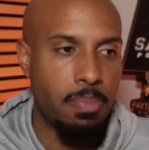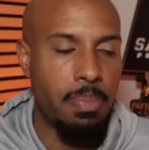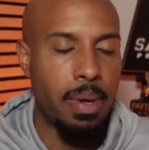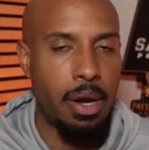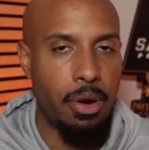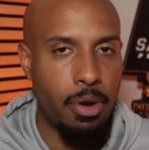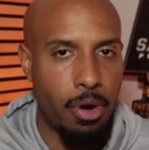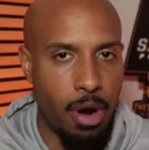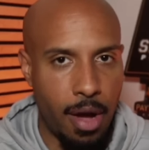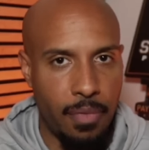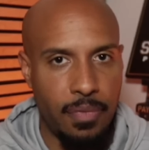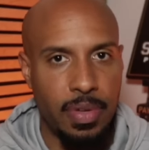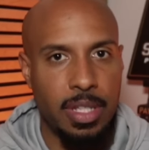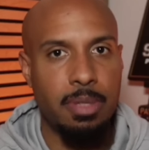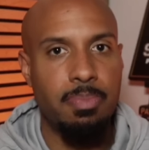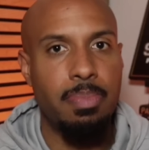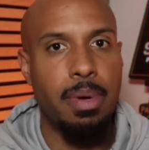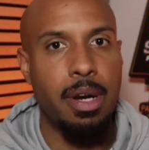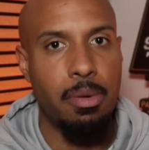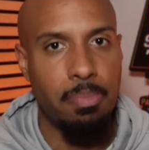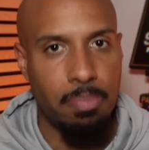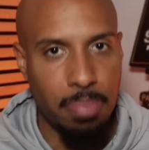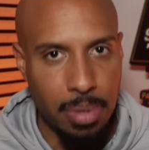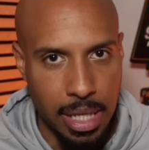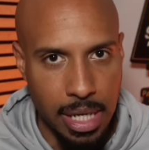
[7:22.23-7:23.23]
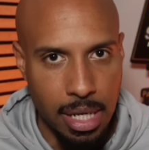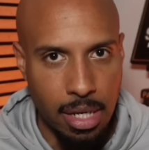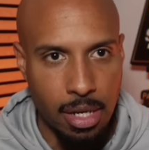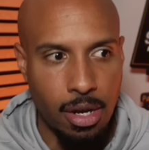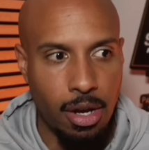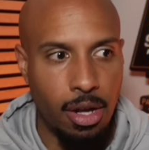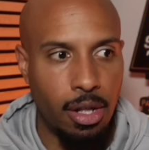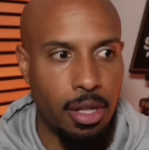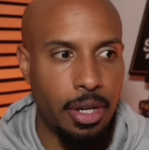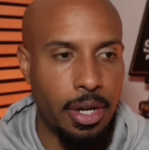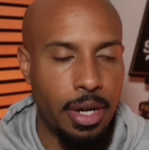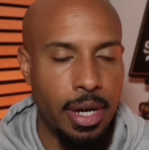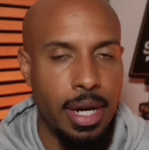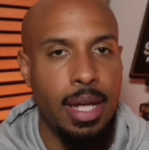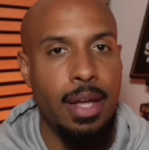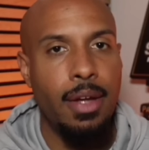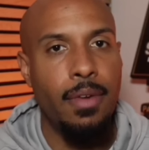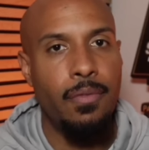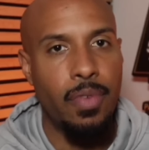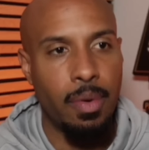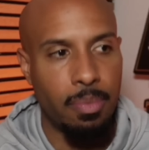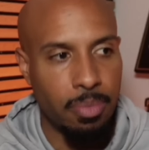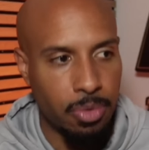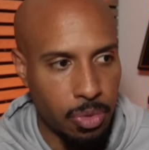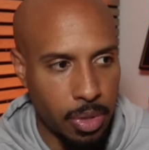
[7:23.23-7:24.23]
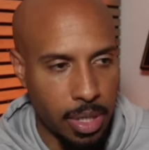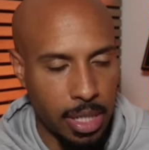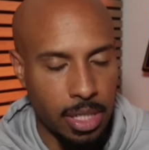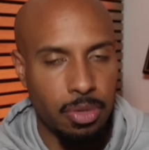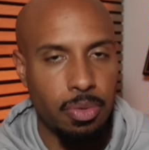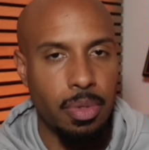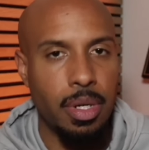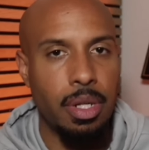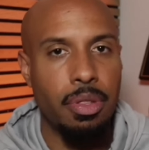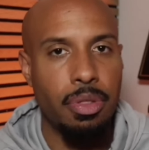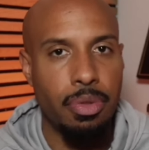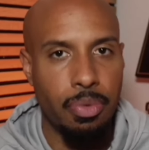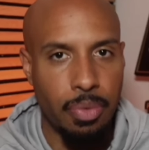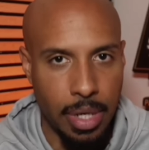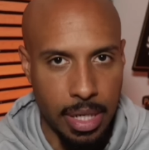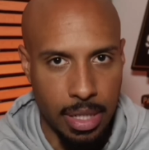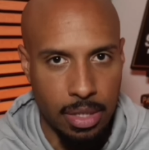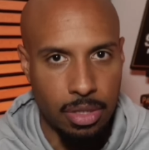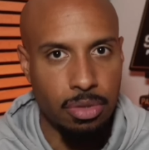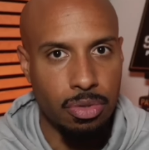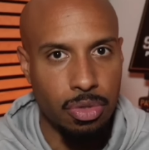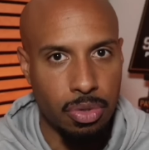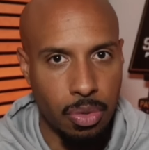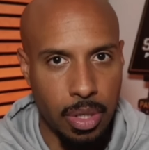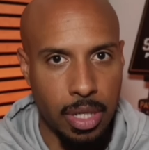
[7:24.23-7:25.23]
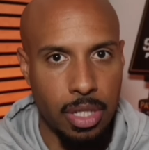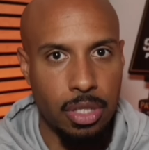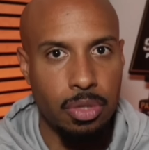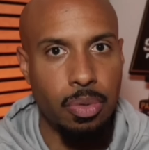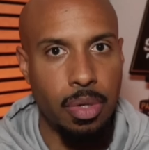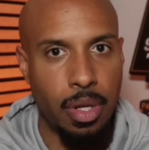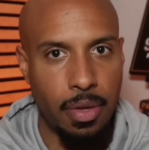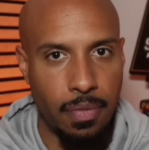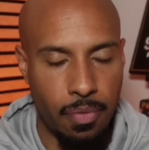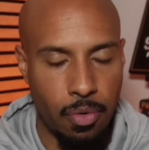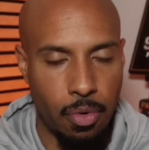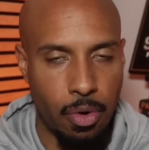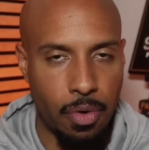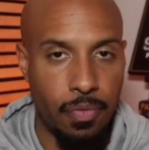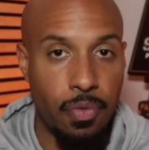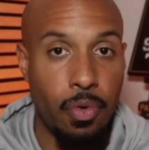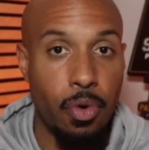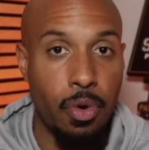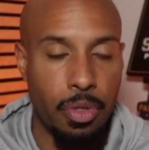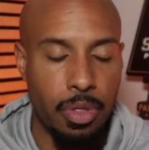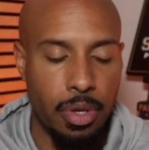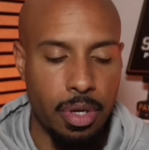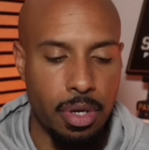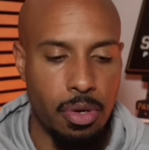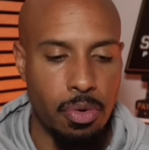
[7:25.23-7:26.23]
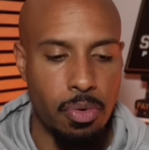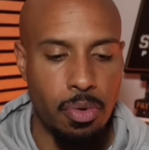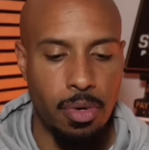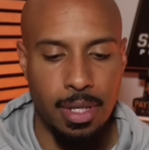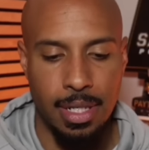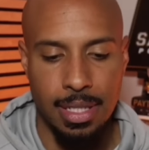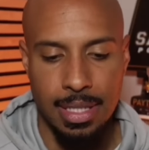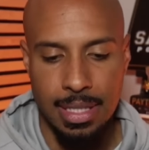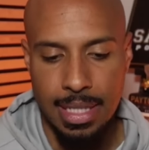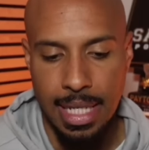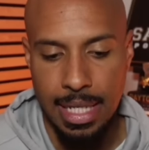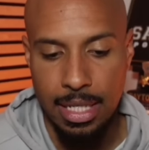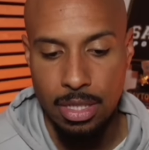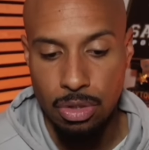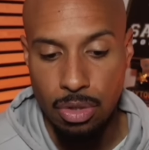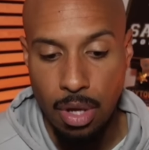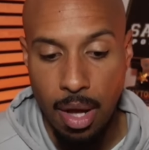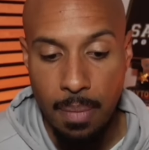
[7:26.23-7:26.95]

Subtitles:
better offense, better play caller from 2023 to 2024 for the New Orleans Saints.